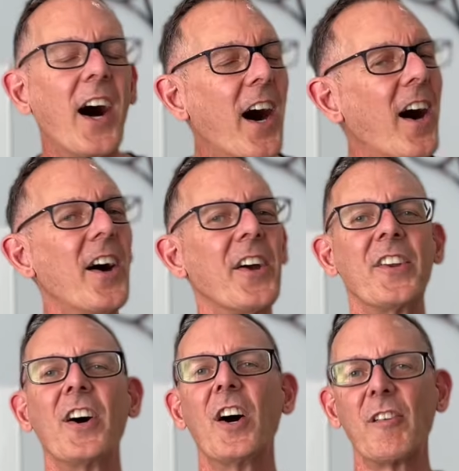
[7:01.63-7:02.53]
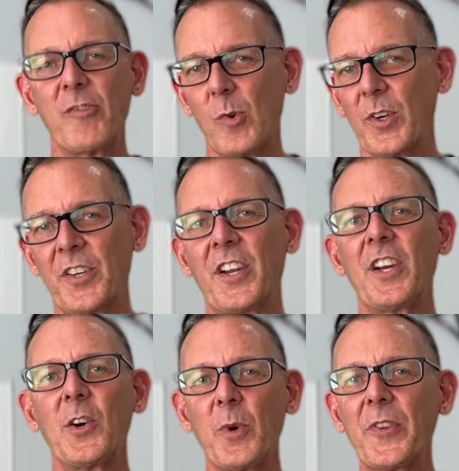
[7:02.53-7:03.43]
ton of work
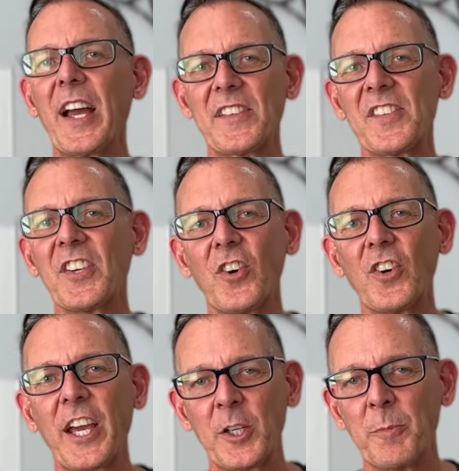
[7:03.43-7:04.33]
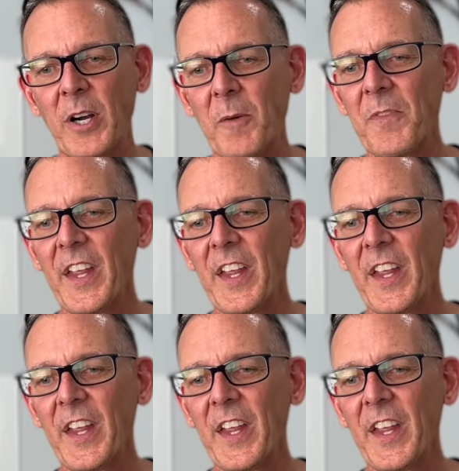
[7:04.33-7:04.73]
with that single kettlebell.